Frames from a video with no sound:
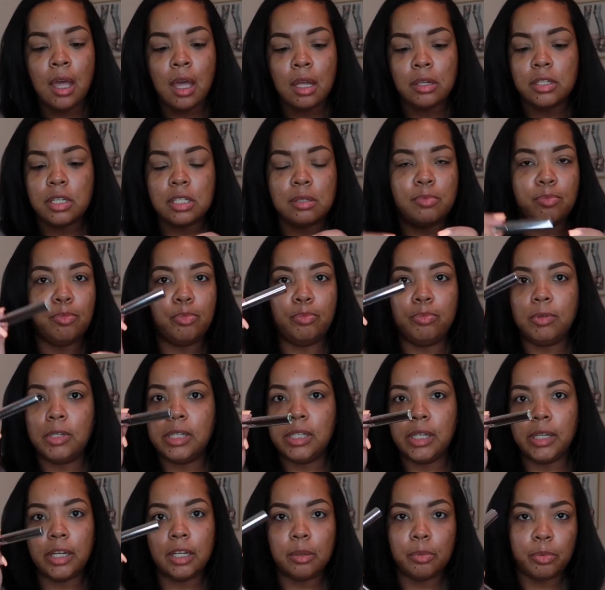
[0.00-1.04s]
just
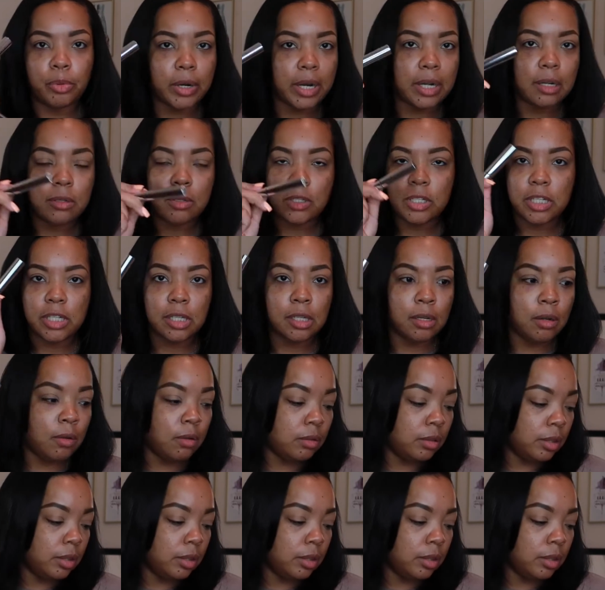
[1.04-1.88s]
clear brow gel.